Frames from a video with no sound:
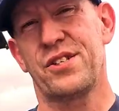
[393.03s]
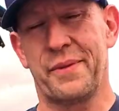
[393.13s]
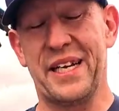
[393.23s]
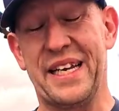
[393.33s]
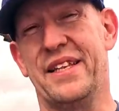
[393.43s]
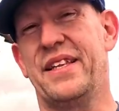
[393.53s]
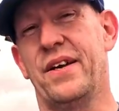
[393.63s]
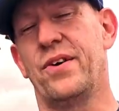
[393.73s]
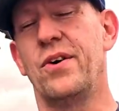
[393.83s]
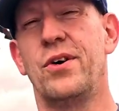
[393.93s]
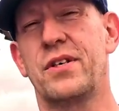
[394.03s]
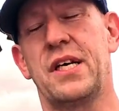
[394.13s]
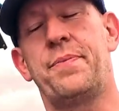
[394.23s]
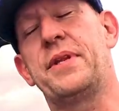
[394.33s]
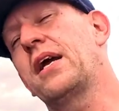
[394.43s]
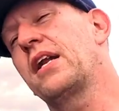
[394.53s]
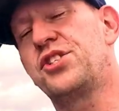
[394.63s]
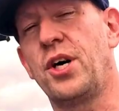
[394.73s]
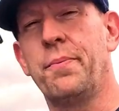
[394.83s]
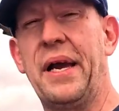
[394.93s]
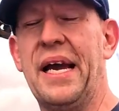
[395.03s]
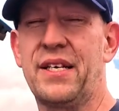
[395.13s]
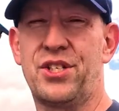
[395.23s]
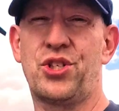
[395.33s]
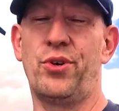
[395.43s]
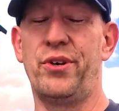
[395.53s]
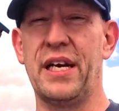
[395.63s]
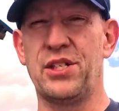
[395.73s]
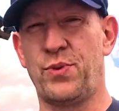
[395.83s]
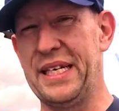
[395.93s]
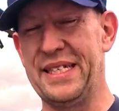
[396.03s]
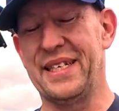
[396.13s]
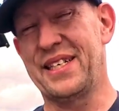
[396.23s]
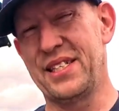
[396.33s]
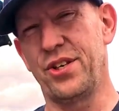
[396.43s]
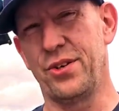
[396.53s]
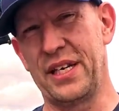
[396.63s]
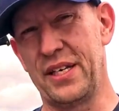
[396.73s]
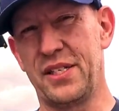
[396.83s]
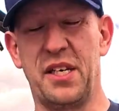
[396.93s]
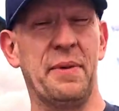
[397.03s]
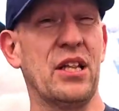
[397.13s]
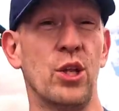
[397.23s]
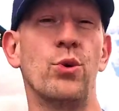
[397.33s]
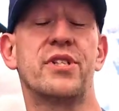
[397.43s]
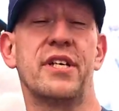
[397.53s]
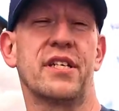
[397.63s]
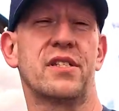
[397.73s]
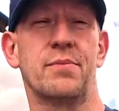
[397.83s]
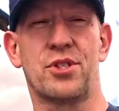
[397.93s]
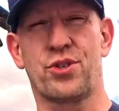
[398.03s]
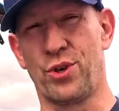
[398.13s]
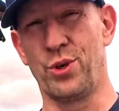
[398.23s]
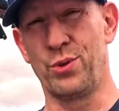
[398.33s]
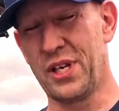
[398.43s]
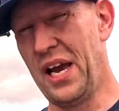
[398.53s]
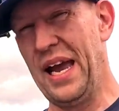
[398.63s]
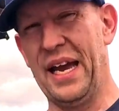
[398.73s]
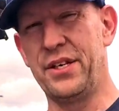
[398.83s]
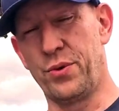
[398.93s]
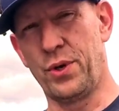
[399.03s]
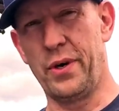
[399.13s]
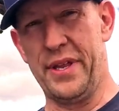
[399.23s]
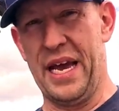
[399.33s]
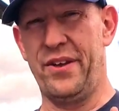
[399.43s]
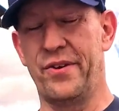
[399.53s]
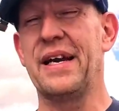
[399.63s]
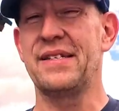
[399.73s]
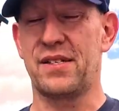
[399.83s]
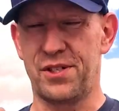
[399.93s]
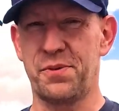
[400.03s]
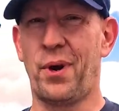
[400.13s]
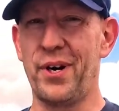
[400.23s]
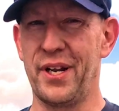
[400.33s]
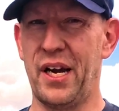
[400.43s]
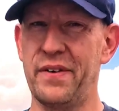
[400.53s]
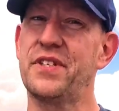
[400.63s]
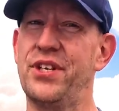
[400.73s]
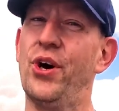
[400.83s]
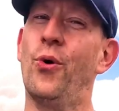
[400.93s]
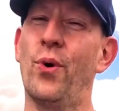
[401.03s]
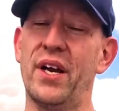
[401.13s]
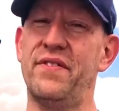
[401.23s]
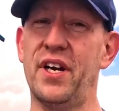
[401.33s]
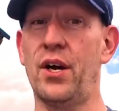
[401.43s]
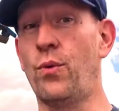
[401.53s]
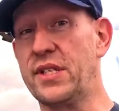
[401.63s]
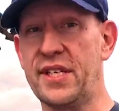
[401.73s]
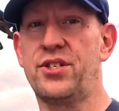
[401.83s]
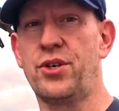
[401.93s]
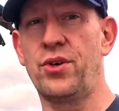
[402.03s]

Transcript: So I'm gonna get that all hooked up, and then I'm gonna jump back and show you guys what I did, because you don't need to see me loosening some screws and doing all that. You guys are smart enough to know what I've done once I show